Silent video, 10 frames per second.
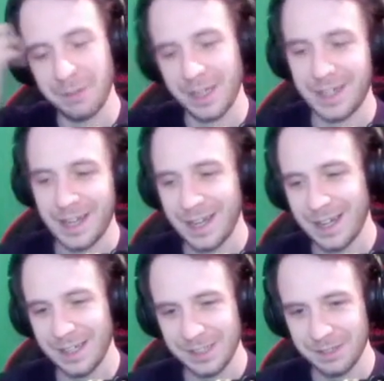air hike,
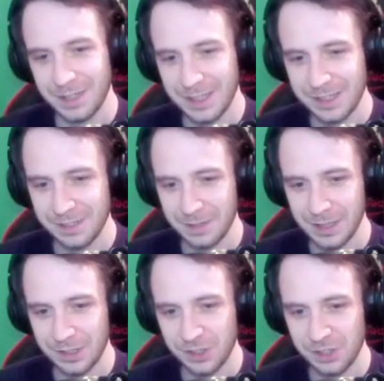so I had to just
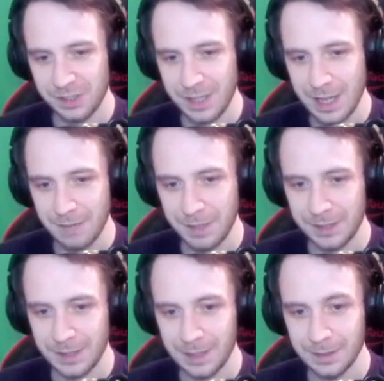use the air raid there.
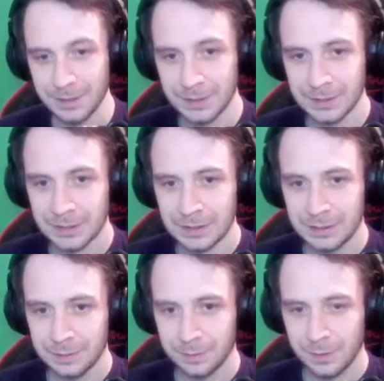
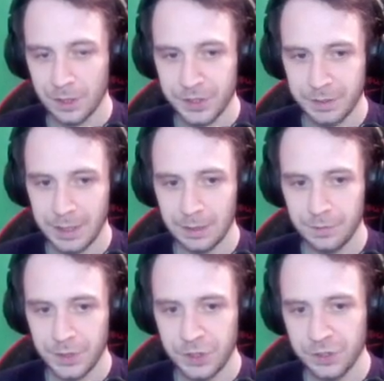Also, hello
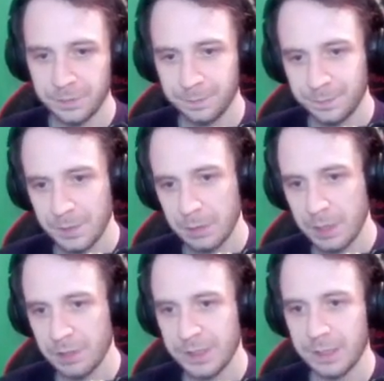Virgil. We're going
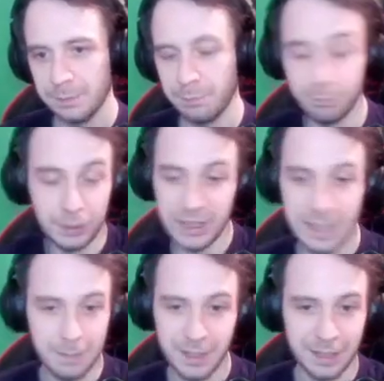to bully him
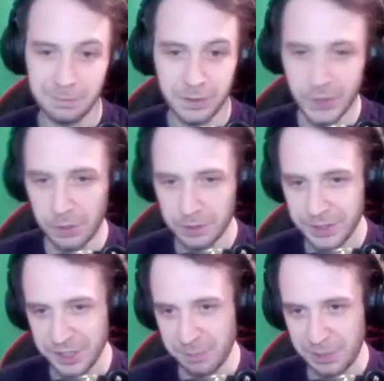again with the Holy
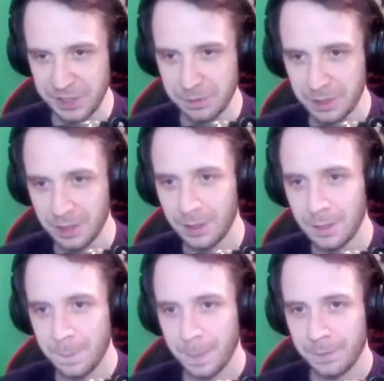Super Soaker.
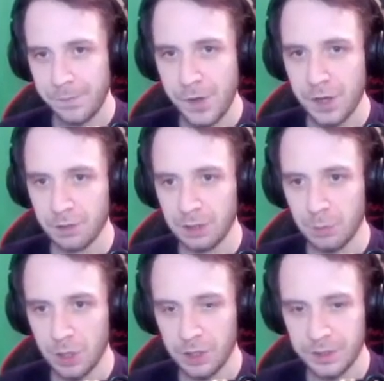3 Holy
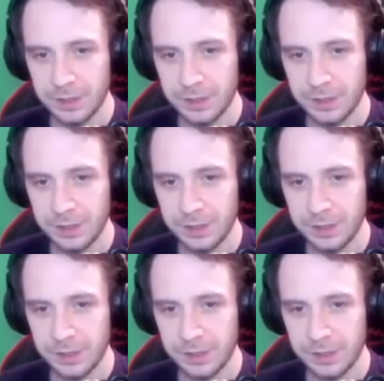Waters.